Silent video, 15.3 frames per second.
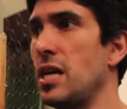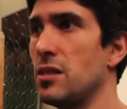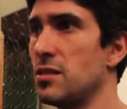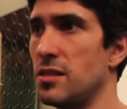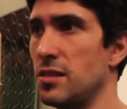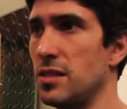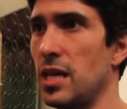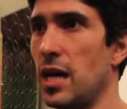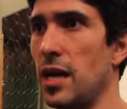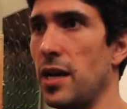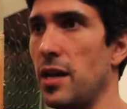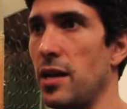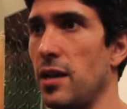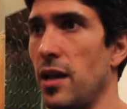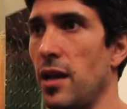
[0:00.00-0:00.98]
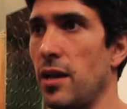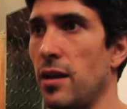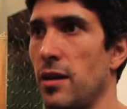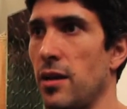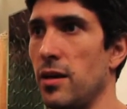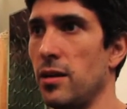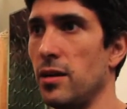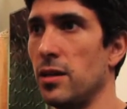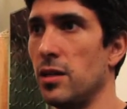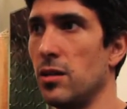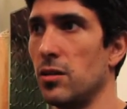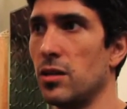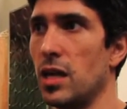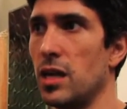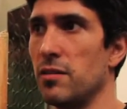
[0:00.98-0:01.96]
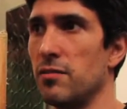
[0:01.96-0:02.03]
else has done and
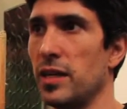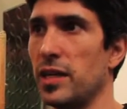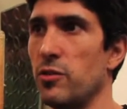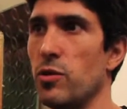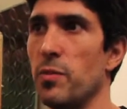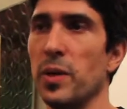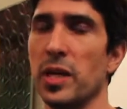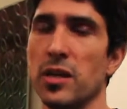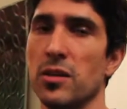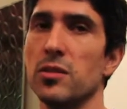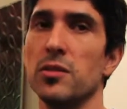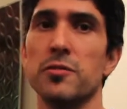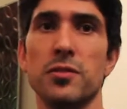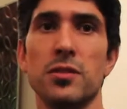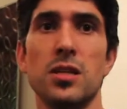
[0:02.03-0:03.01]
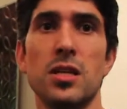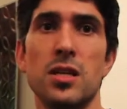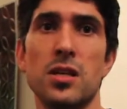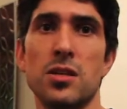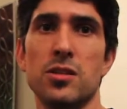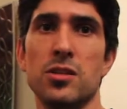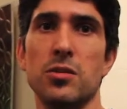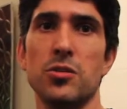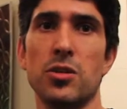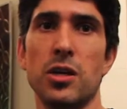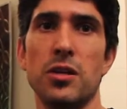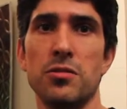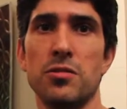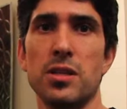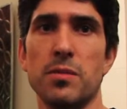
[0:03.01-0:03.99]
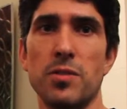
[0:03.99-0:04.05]
look kind of like you're ripping it off. So trying to
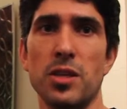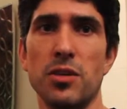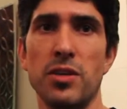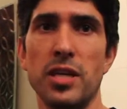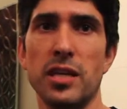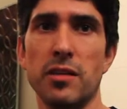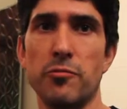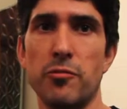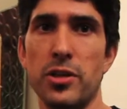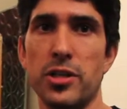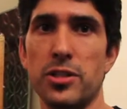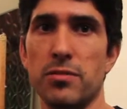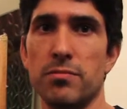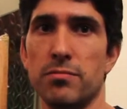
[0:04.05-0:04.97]
do something unique and fresh.